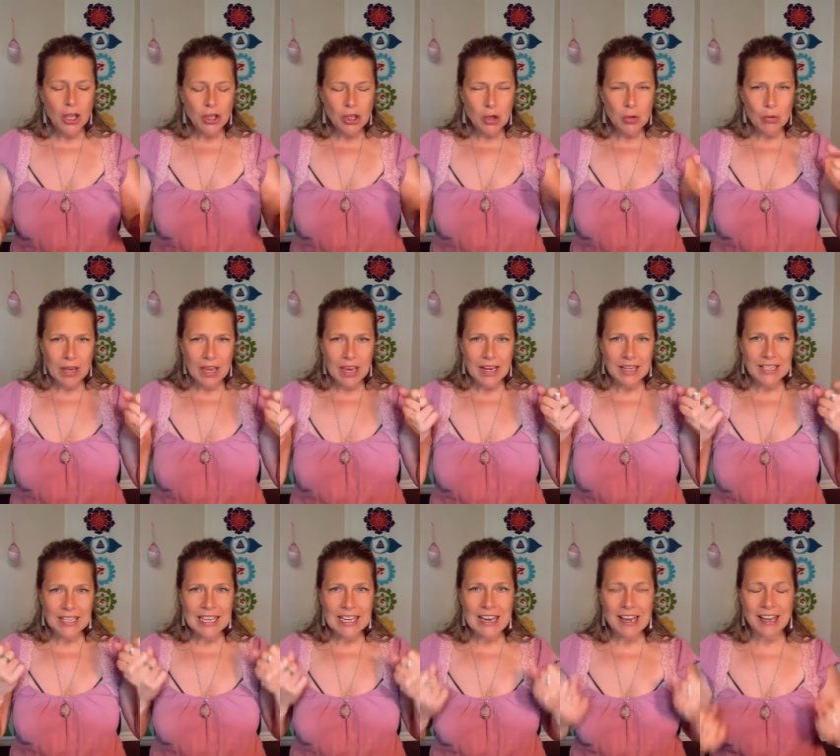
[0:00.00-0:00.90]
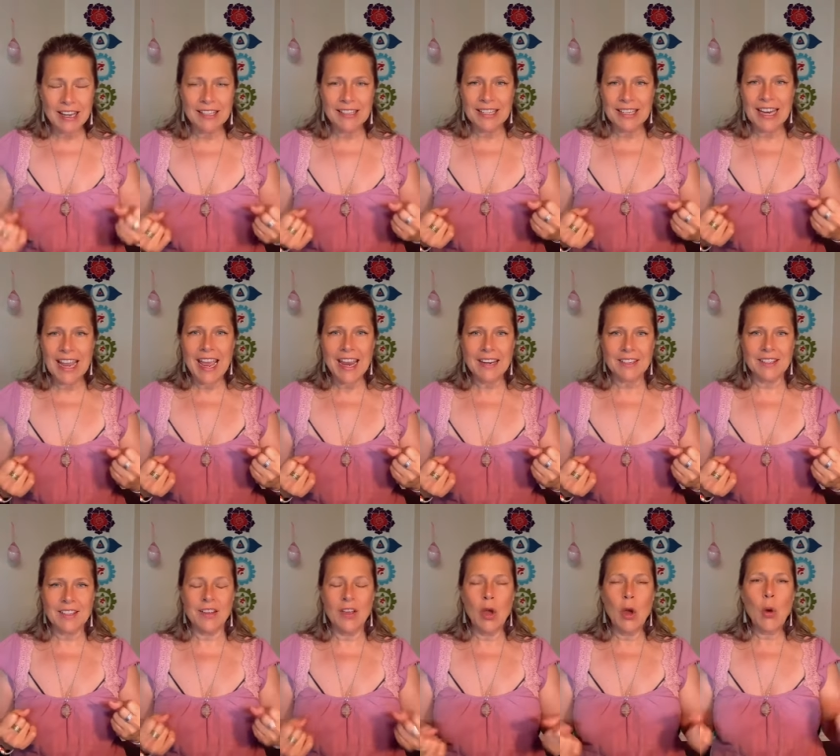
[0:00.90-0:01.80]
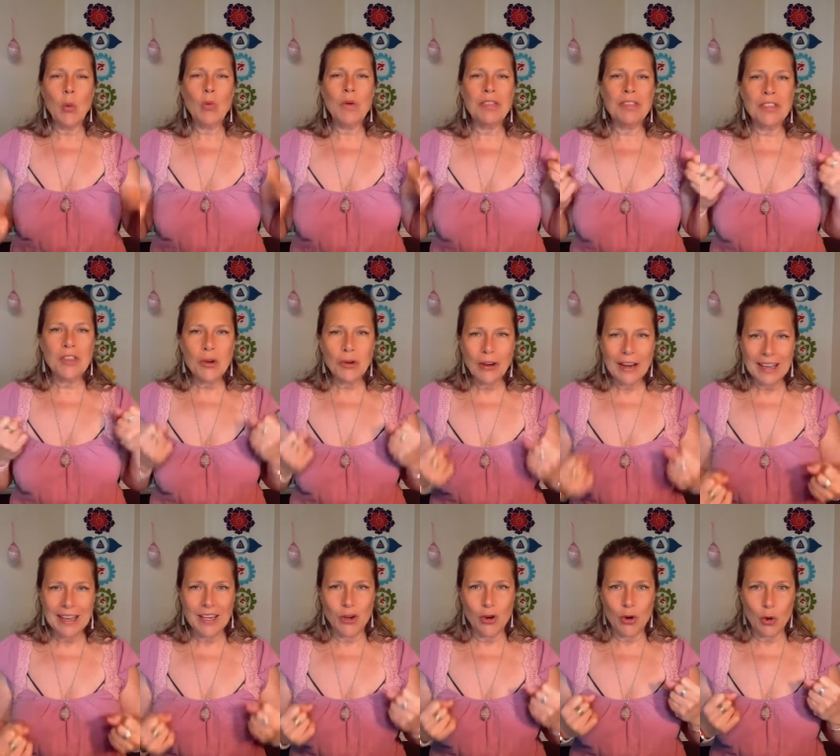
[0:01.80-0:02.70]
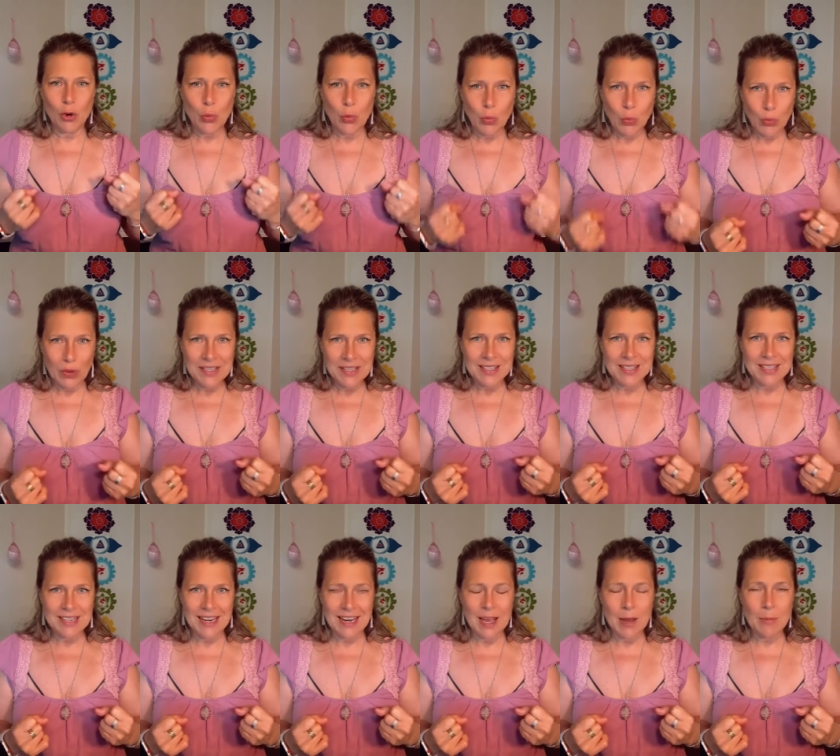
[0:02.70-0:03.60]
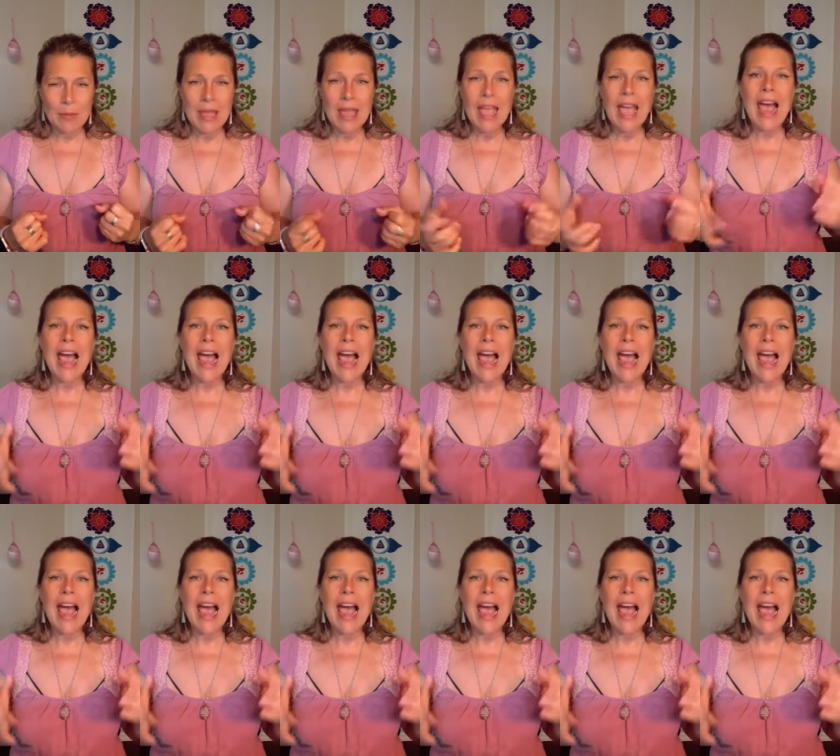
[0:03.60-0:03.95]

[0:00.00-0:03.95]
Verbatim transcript: You can connect with your inner wisdom,